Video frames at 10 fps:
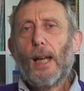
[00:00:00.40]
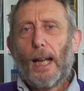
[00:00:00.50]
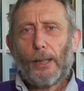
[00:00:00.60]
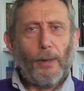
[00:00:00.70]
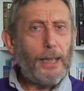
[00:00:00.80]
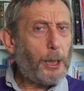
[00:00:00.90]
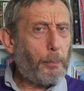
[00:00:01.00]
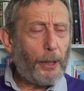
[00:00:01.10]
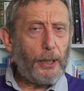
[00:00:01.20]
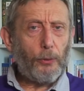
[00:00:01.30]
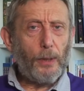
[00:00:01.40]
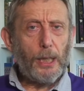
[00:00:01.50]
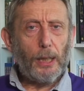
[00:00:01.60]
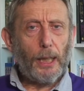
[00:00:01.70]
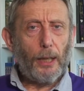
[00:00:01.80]
I had a great experience
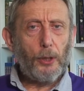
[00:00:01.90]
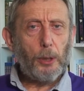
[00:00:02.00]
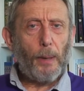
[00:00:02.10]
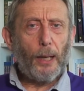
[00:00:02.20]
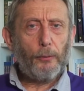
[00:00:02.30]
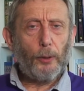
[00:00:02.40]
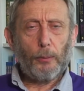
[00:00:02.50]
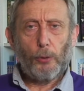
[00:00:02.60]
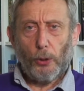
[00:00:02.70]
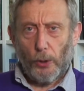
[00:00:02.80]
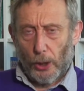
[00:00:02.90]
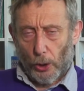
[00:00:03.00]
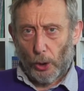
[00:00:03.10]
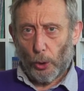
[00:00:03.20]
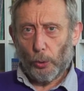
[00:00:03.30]
recently going to Sparrow Farm Junior
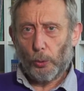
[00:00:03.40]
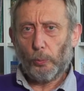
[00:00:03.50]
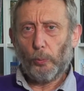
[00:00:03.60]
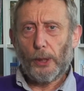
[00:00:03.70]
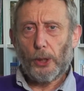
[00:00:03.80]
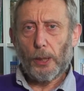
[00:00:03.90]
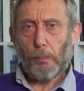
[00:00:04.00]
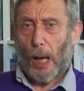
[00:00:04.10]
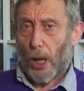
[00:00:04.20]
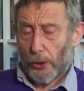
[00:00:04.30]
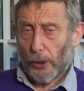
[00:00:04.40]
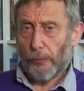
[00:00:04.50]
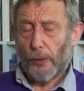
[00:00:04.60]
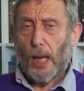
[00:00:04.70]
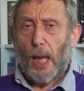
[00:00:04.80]
School, which is part
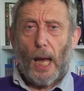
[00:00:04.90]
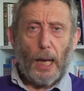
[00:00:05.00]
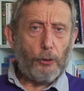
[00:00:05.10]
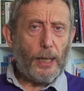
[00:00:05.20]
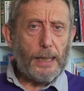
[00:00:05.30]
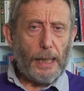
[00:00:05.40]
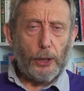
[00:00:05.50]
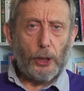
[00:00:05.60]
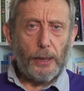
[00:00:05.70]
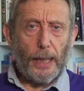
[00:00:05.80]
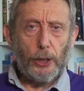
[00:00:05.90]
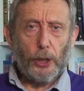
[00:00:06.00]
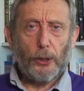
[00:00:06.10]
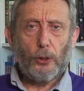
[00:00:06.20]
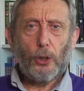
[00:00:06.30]
of Translation
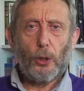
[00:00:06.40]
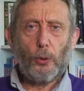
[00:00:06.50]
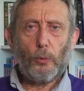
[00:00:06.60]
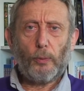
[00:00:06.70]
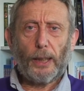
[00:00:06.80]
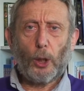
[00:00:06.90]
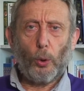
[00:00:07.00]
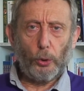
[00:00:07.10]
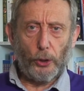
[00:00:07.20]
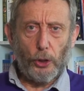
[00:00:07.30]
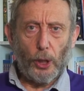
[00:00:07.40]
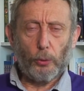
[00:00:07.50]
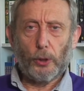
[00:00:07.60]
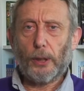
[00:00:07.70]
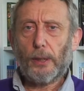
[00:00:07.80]
Nation, to record the
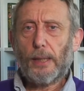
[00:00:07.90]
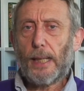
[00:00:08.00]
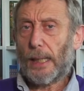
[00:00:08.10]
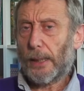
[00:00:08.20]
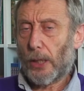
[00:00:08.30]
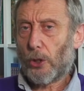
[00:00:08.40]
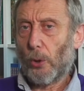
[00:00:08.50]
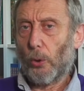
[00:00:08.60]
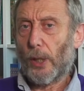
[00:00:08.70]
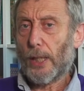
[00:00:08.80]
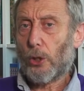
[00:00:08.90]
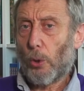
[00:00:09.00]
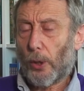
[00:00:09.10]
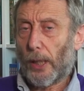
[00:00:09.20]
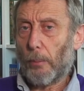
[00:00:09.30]
children telling their stories,
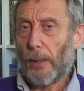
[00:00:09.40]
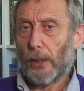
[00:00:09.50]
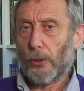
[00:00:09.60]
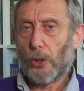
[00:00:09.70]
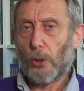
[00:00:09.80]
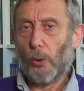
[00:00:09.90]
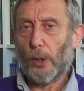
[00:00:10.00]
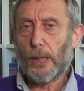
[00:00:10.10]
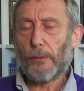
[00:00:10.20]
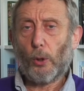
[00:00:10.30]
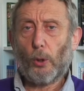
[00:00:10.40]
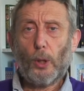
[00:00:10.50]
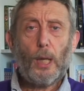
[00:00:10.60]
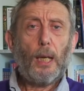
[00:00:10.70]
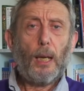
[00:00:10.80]
talking about the stories
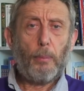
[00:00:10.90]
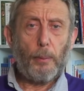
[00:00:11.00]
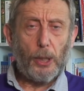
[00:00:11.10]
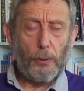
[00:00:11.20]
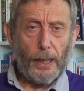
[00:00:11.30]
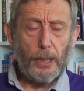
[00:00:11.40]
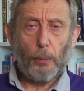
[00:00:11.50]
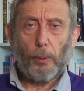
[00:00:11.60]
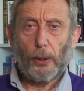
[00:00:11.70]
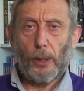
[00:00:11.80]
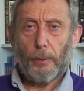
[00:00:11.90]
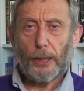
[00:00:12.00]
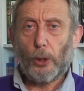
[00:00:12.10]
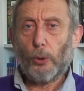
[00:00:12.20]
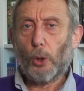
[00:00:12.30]
for a BBC radio programme I
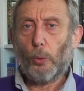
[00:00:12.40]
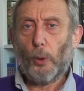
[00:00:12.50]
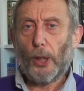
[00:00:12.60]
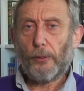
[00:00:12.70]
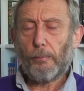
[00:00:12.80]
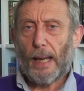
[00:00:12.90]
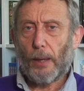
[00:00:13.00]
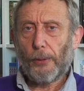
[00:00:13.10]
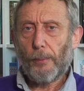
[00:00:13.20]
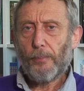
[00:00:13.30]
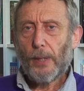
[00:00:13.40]
do called Word of Mouth.